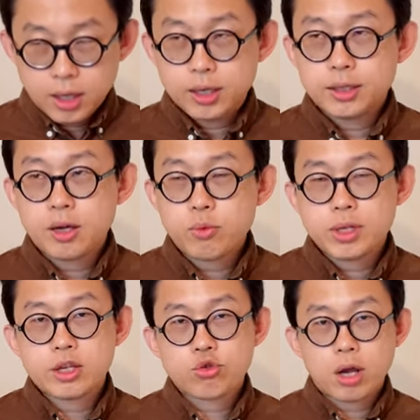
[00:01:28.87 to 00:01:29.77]
And then
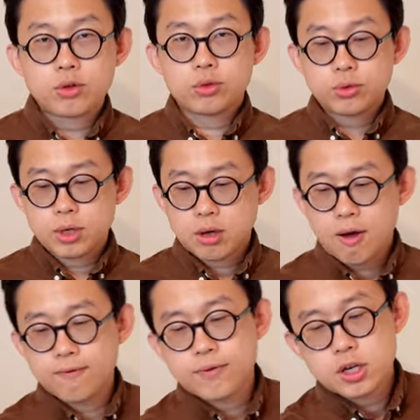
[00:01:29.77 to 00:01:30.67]
when I try to do the
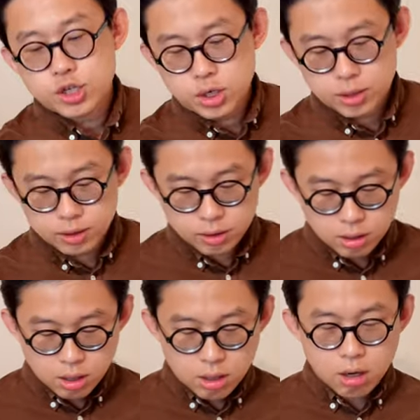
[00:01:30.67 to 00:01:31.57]
conversion
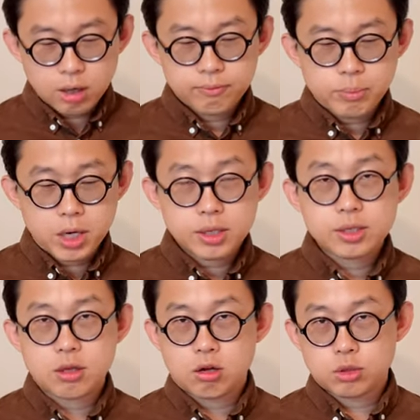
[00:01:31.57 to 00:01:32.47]
on
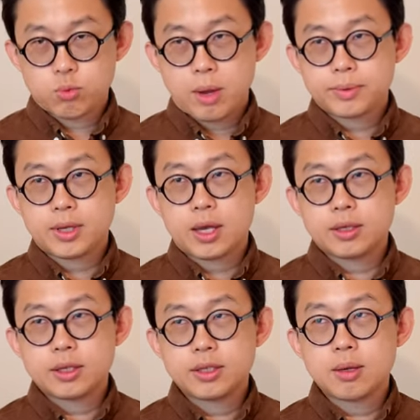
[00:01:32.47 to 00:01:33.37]
Birkenstock's
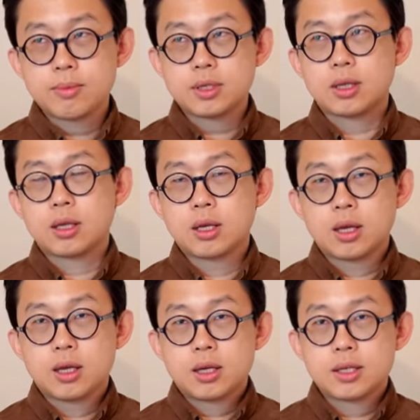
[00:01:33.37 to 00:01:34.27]
website, it seems
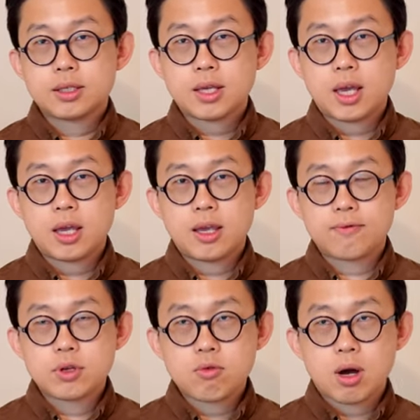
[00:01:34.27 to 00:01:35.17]
it say
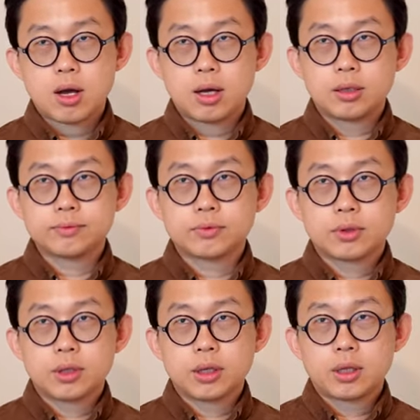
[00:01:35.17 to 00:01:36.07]
if you are
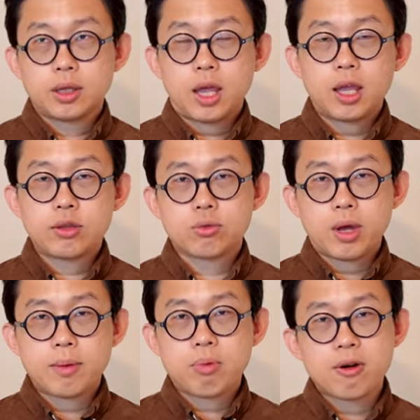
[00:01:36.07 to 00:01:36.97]
eight to
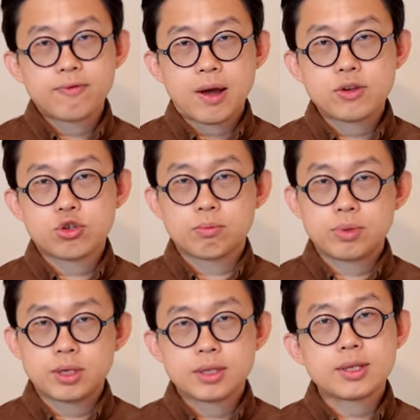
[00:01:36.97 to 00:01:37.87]
eight point five should
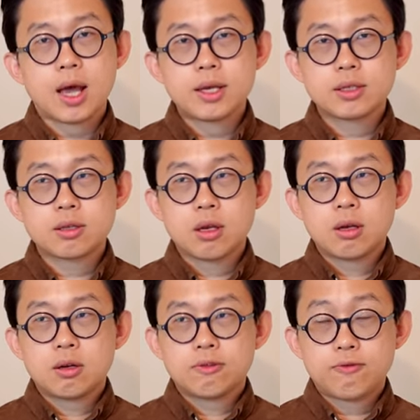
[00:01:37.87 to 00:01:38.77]
be size
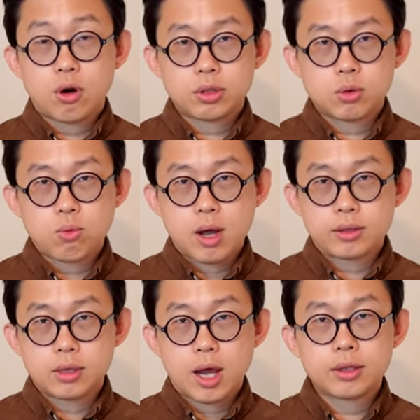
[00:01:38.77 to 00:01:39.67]
forty-one.
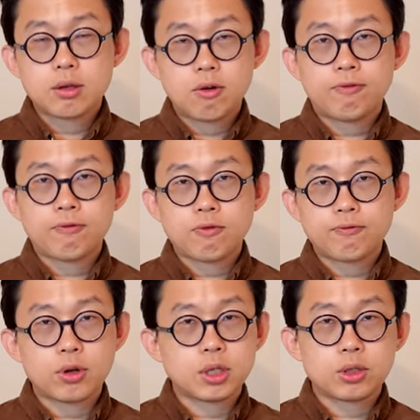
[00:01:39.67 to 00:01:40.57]
I know
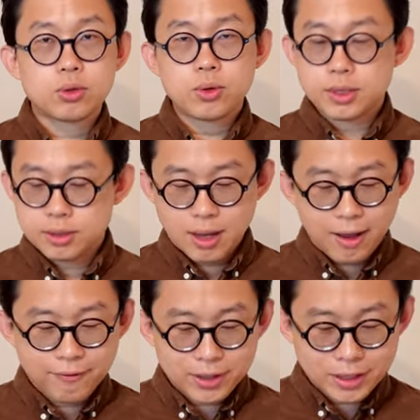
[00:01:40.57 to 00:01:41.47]
forty-two is
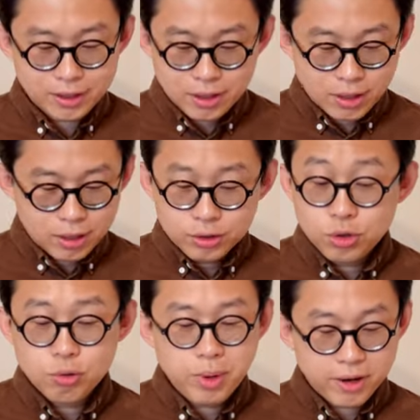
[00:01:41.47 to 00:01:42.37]
definitely
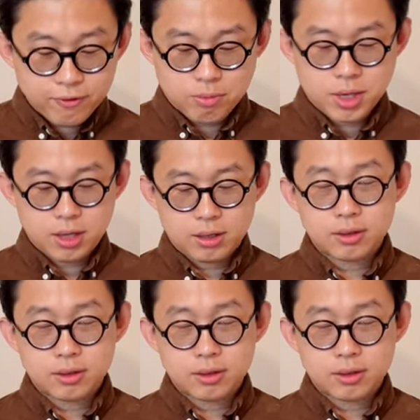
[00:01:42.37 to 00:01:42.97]
too big for me.